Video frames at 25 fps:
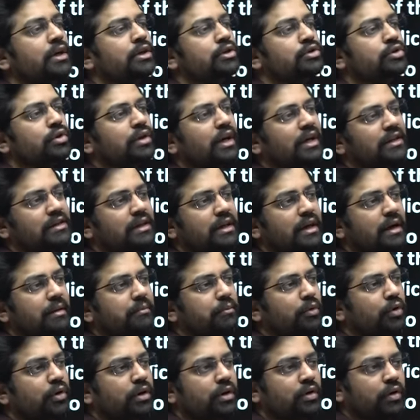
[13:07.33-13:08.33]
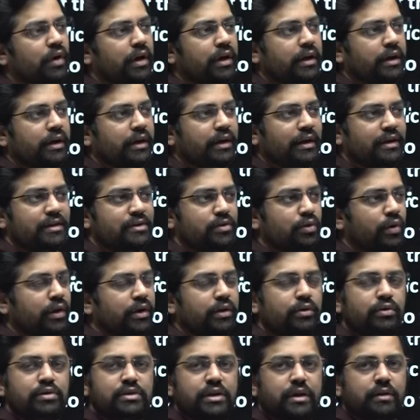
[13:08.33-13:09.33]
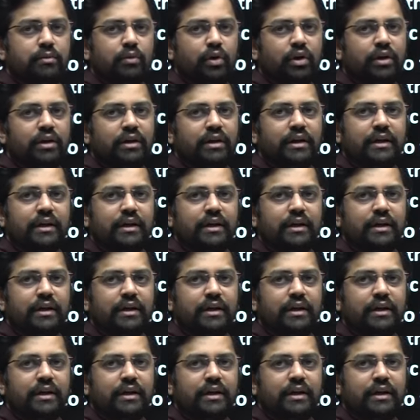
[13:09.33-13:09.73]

So Raja Ram Mohan Roy is going to say what?